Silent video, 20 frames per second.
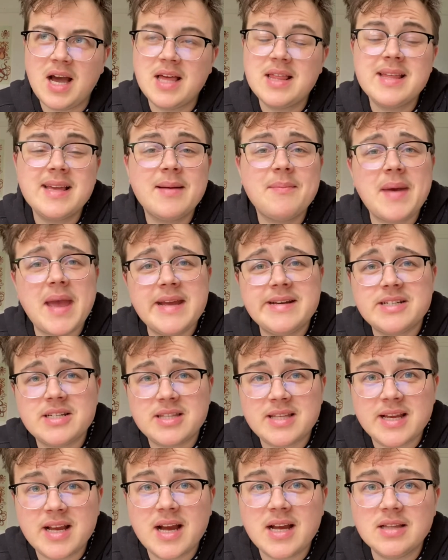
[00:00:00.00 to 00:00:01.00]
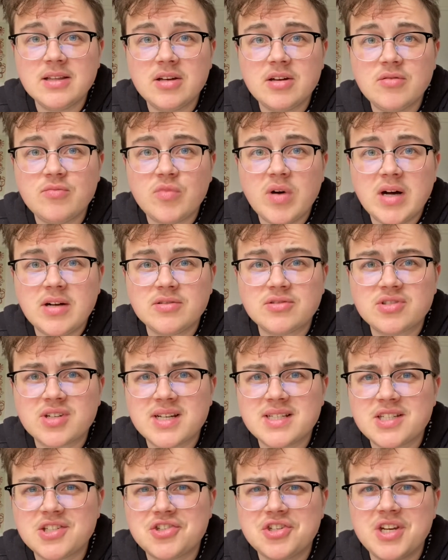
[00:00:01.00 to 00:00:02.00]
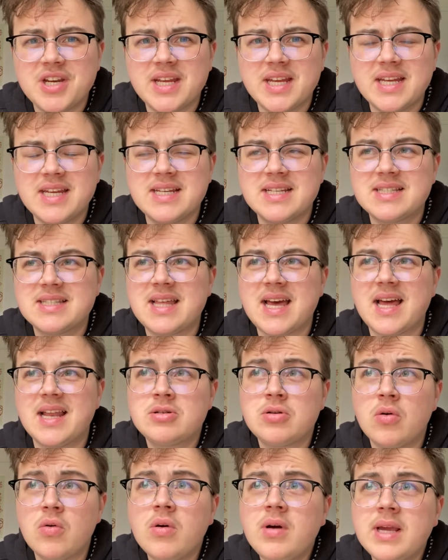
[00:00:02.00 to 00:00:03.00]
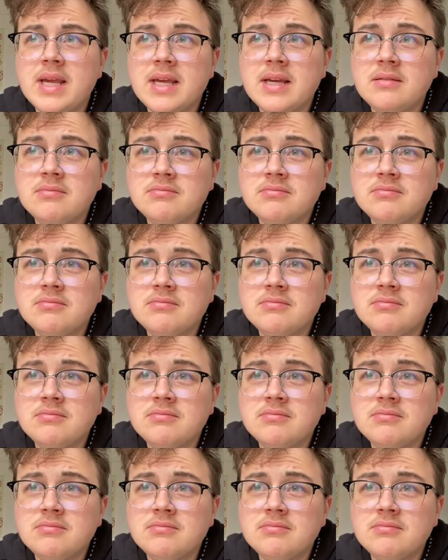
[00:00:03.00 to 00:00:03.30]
I think a major thing I learned while transitioning is that talking